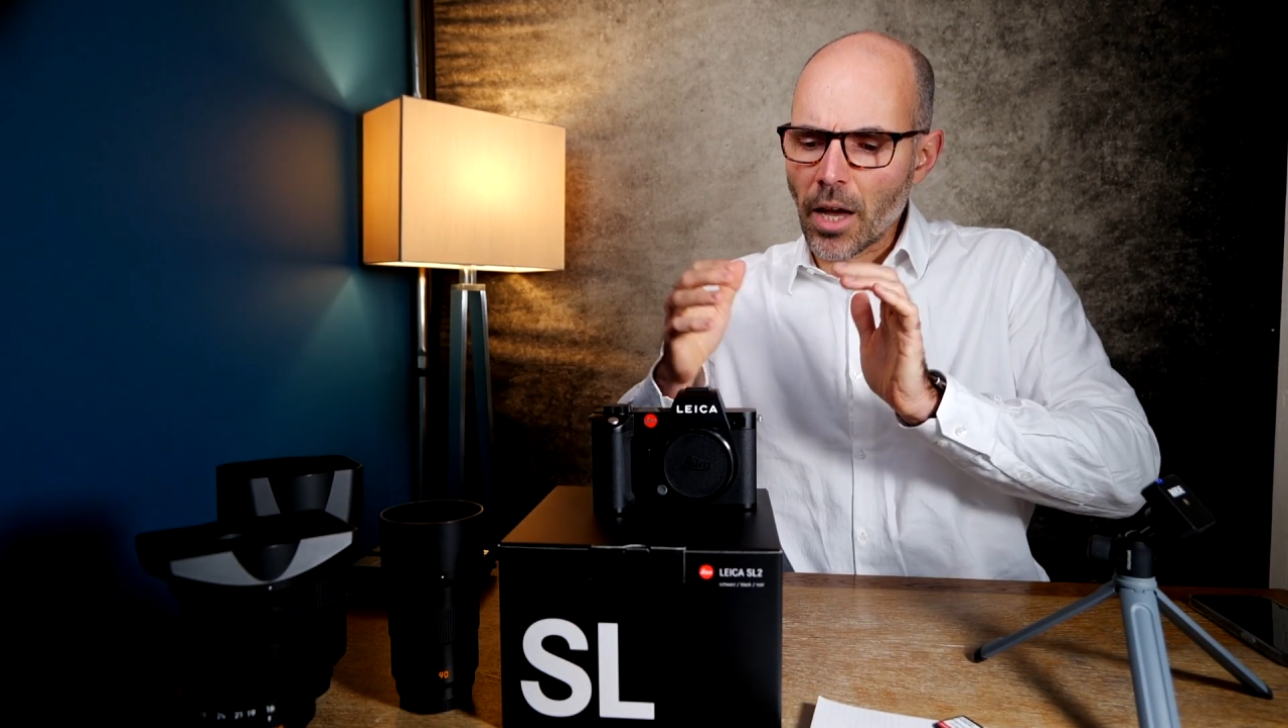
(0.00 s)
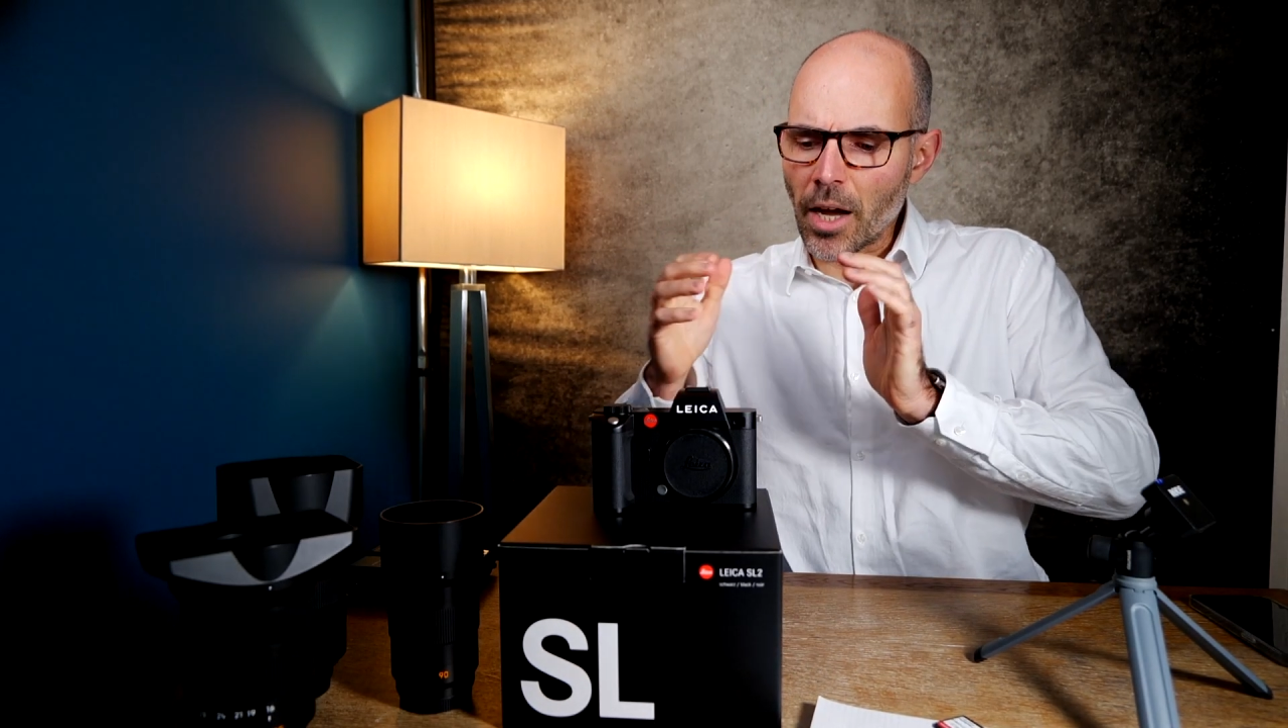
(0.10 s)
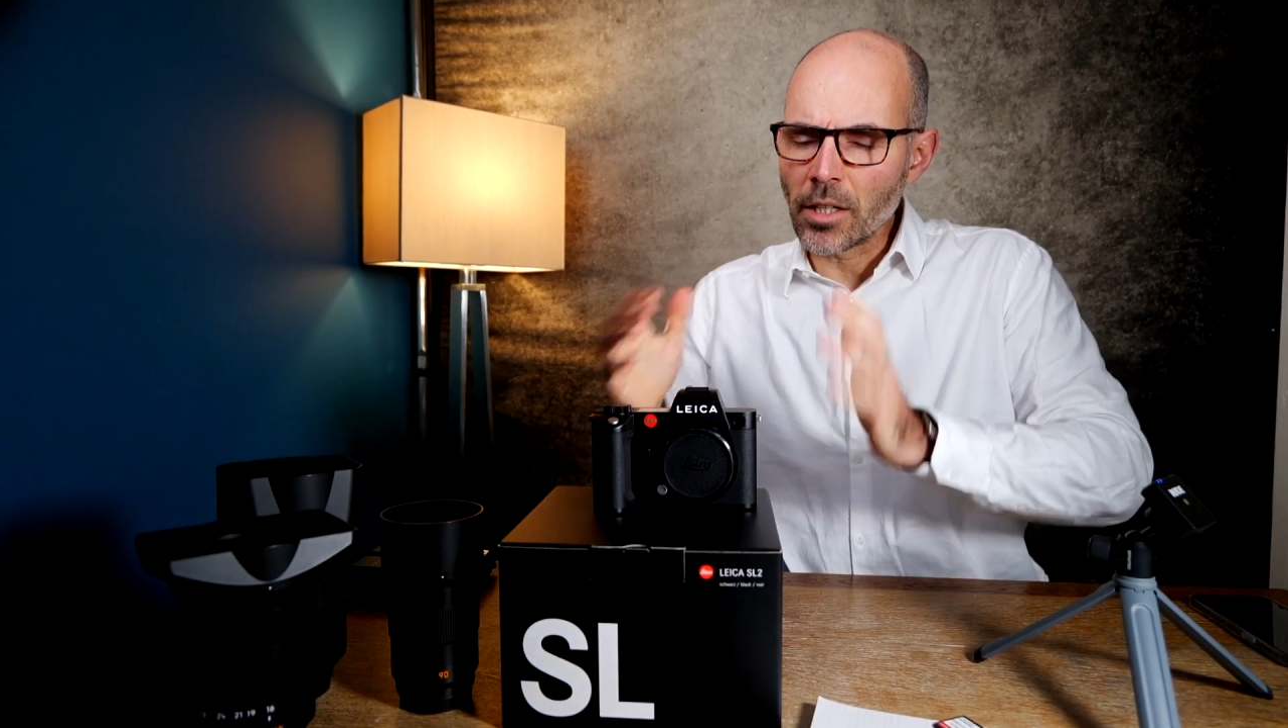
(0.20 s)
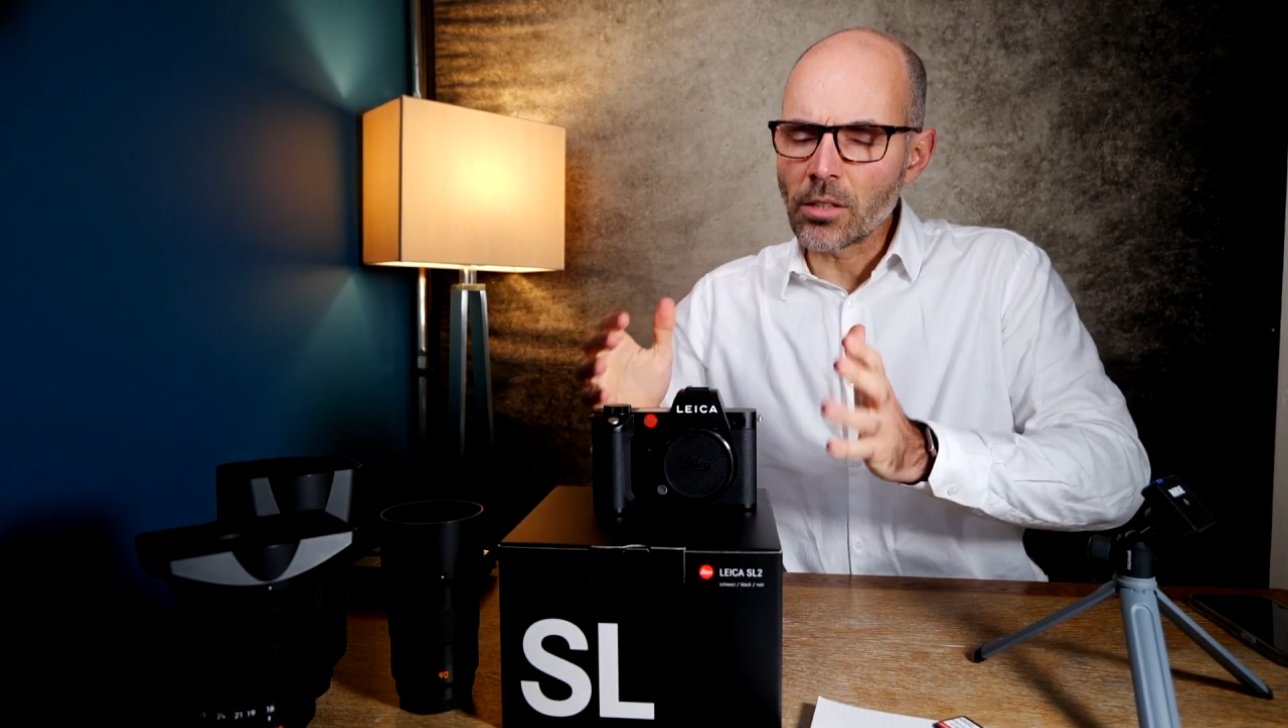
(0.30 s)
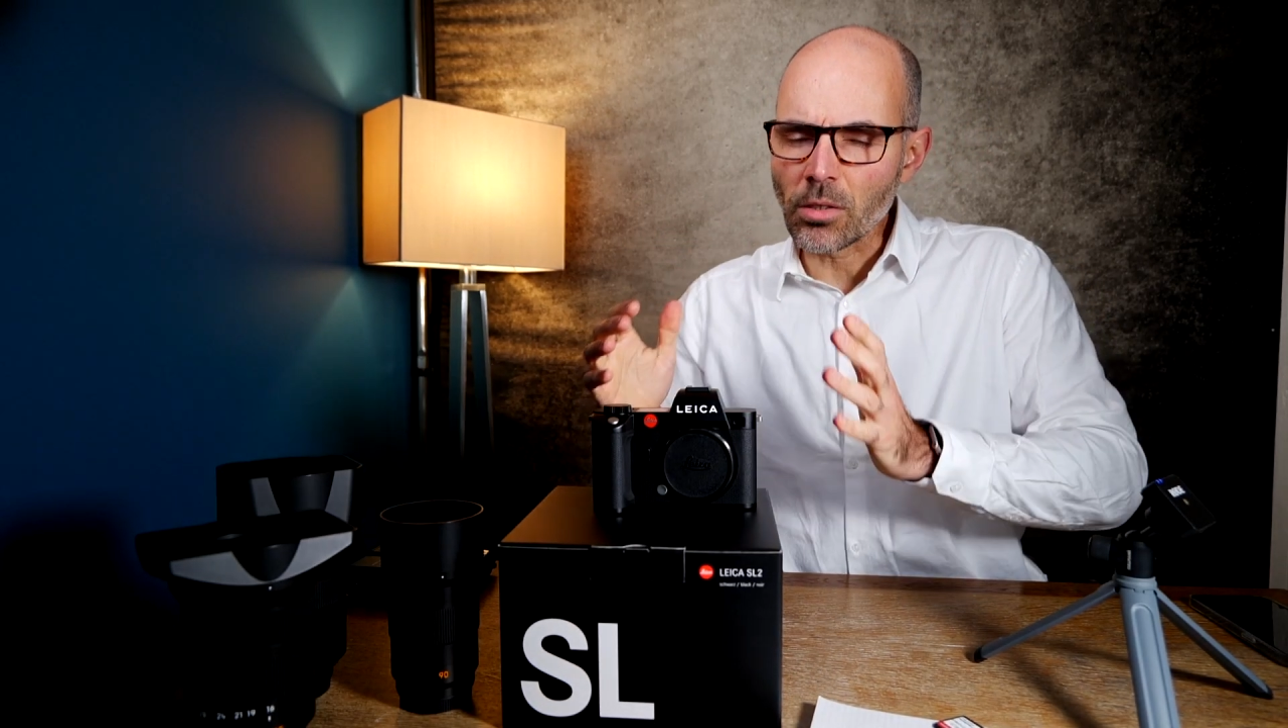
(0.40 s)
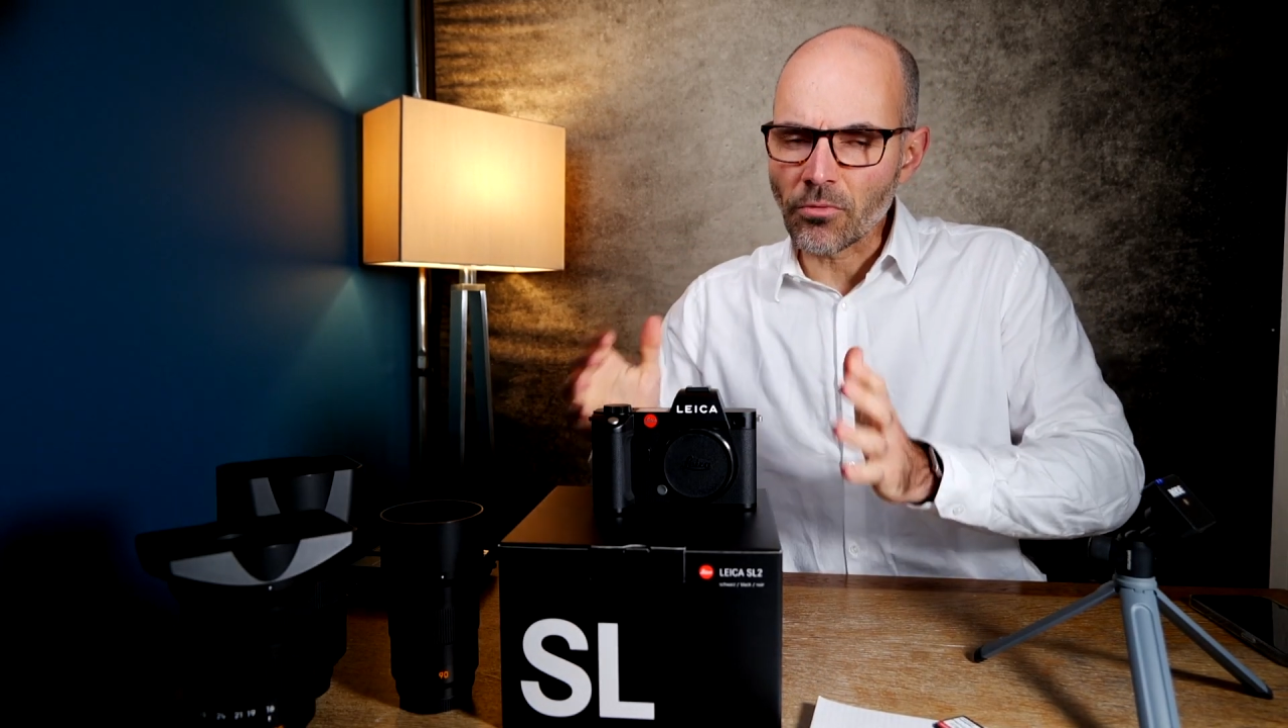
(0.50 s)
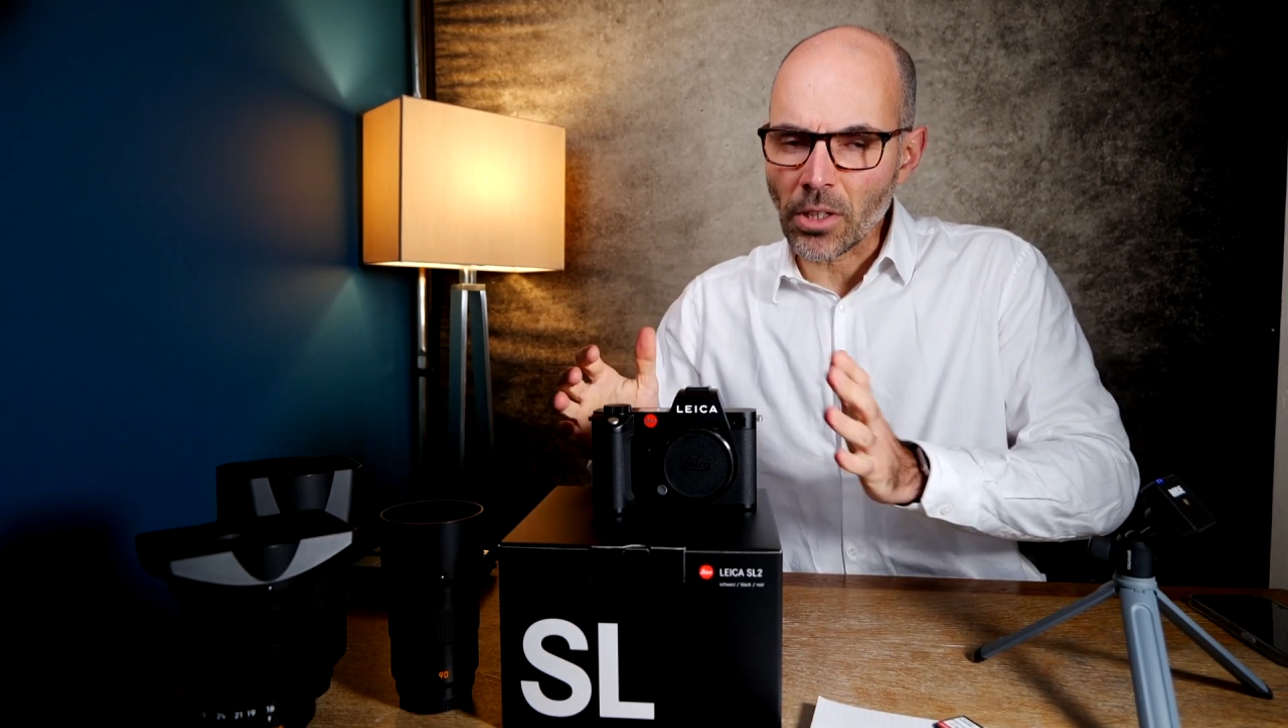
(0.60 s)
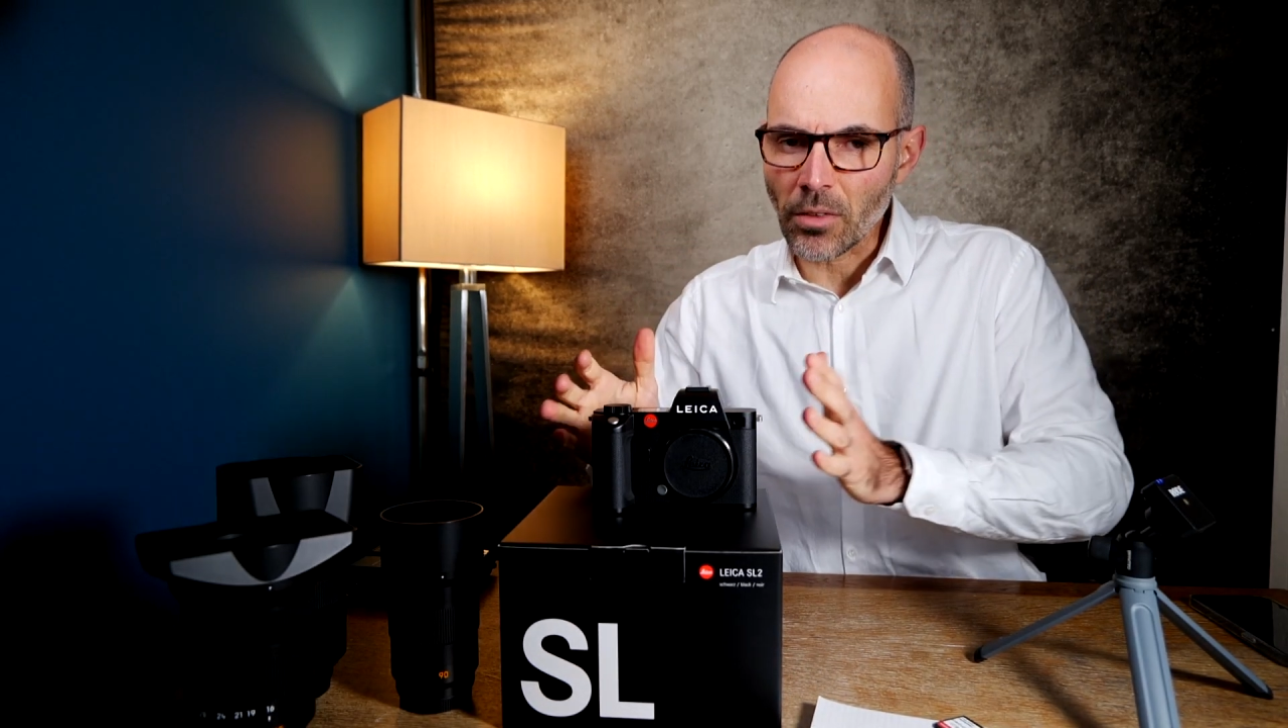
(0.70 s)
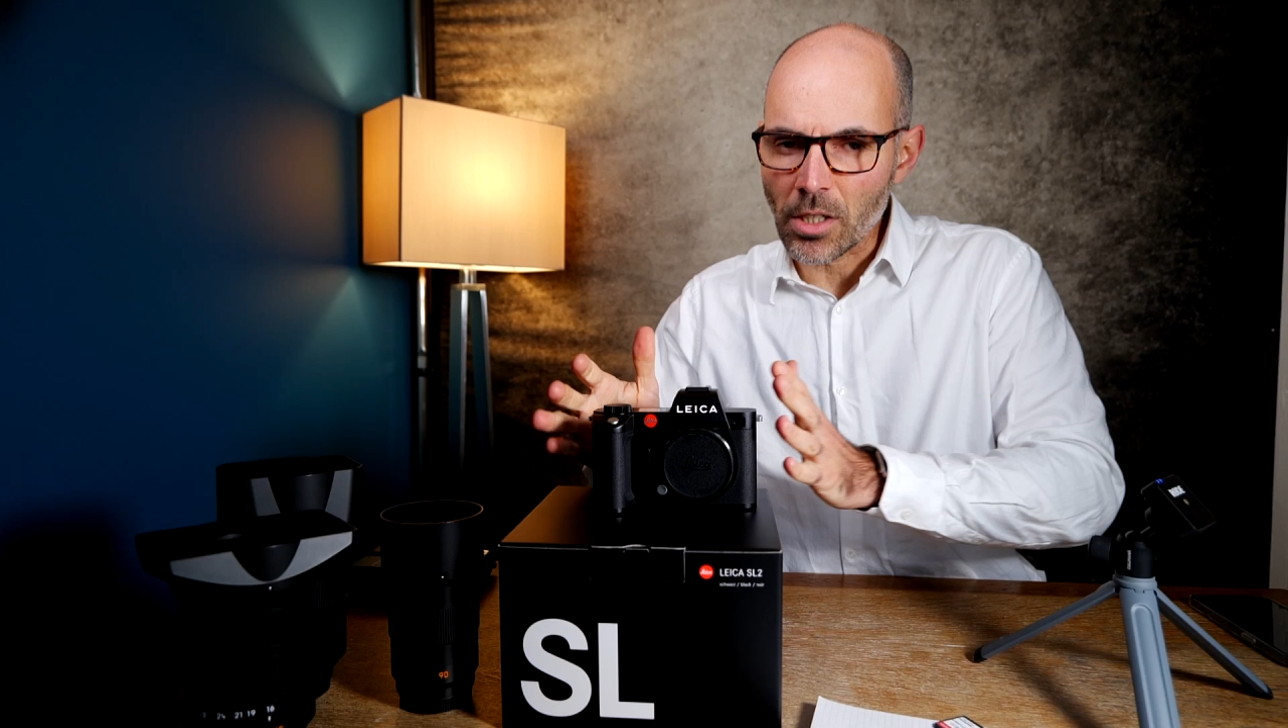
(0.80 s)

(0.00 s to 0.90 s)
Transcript: I need something